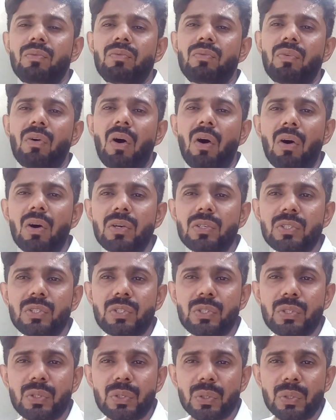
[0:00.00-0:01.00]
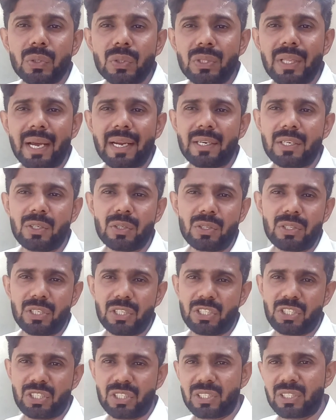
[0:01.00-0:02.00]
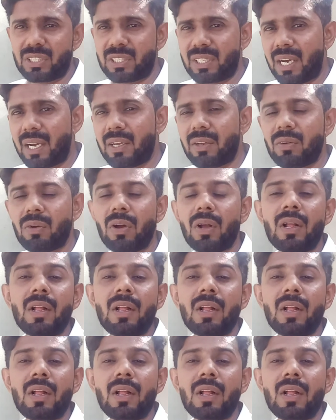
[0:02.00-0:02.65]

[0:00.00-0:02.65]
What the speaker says: want to the Indian nations, I